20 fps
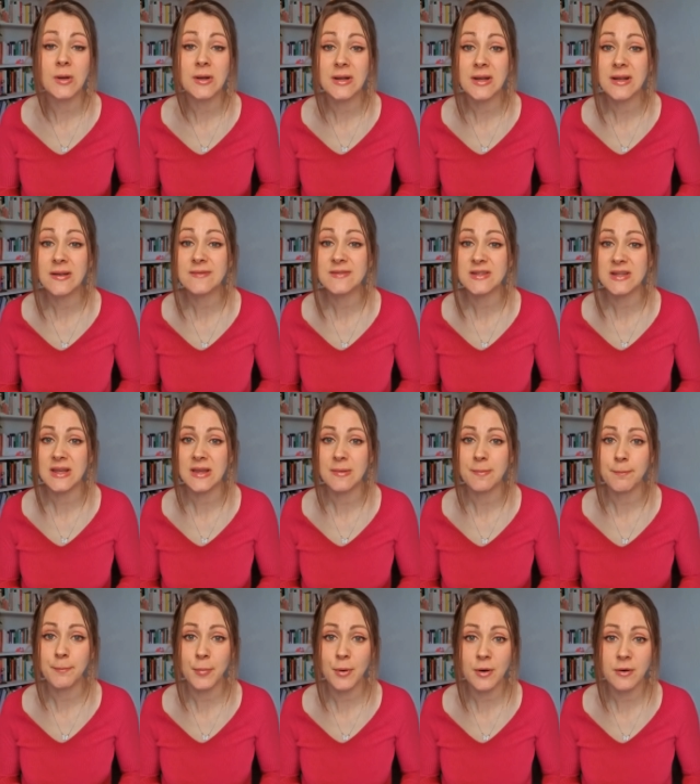lives in
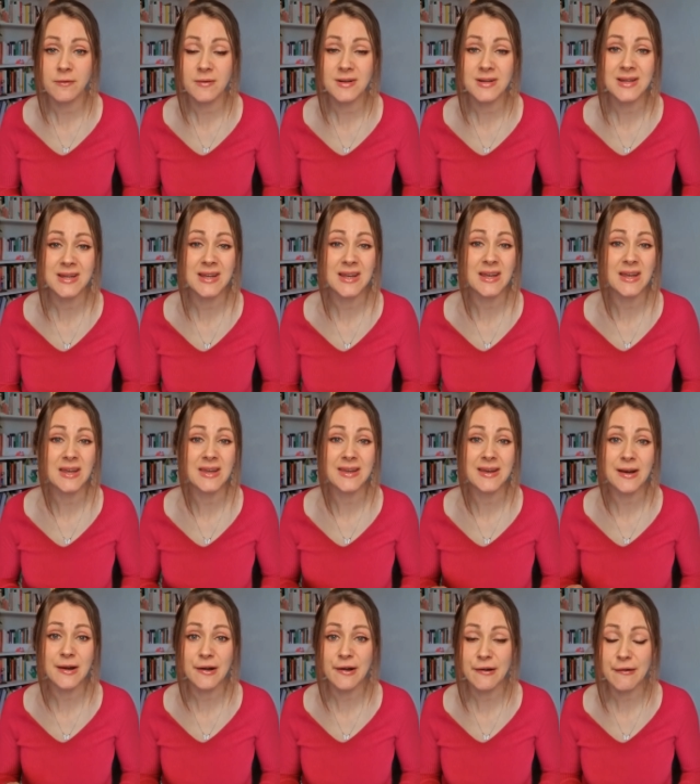poverty in
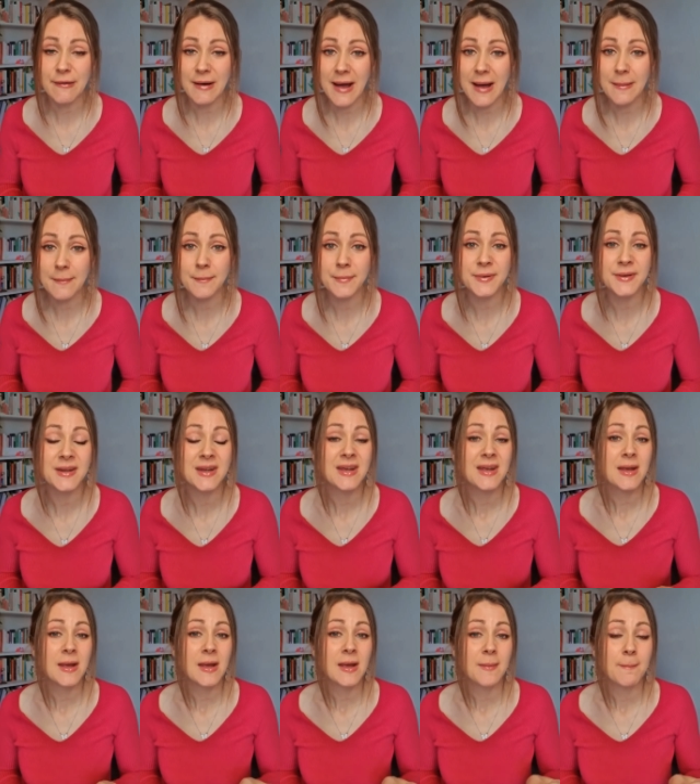cramped
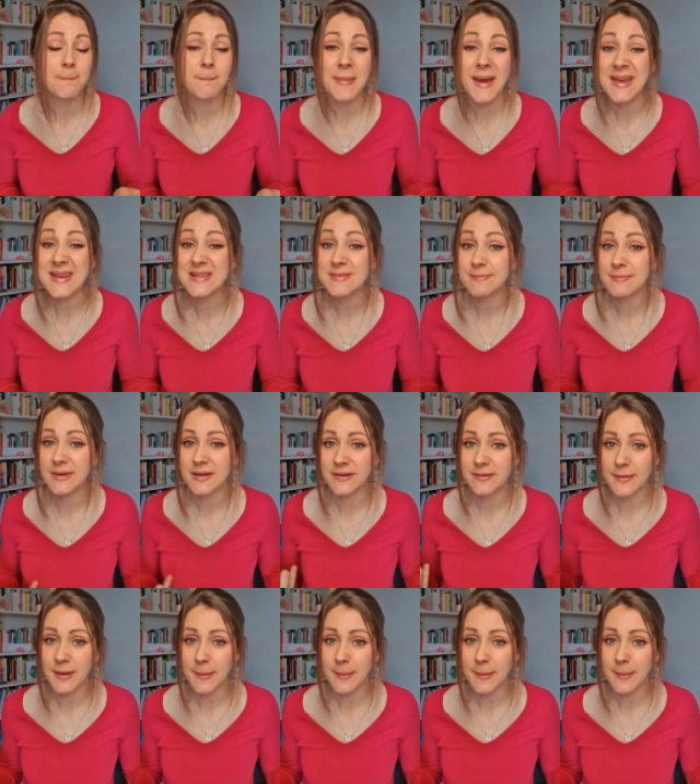basement